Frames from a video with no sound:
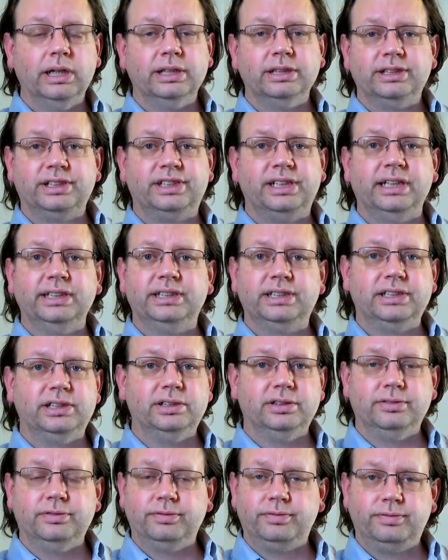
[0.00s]

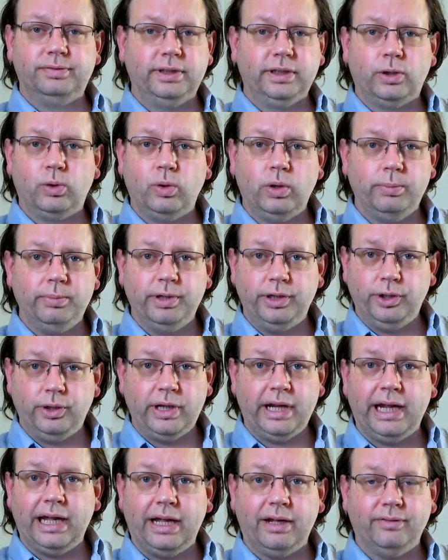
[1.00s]
sensitive equipment you
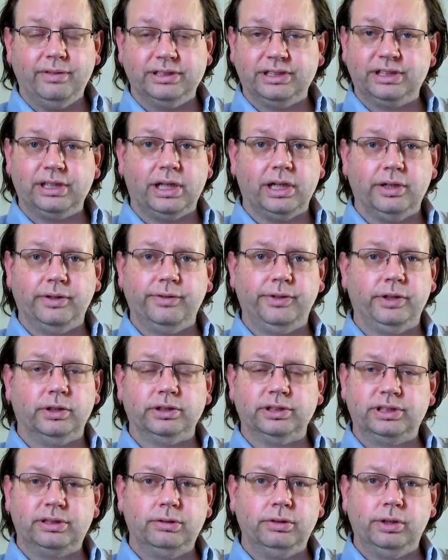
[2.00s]
have inside of your
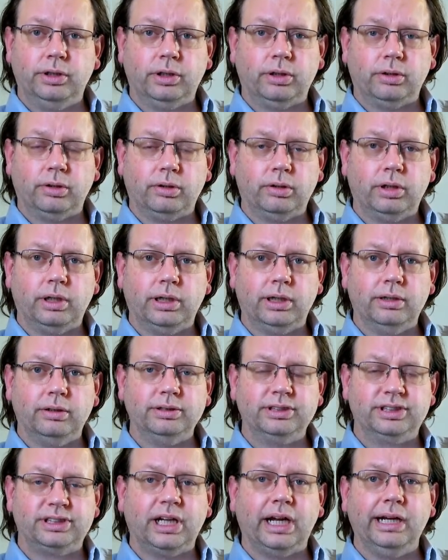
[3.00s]

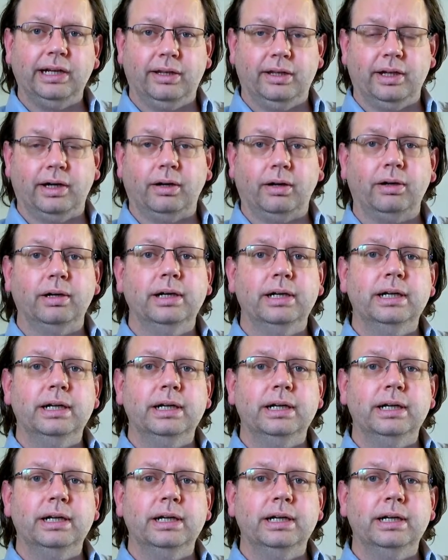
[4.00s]
site there.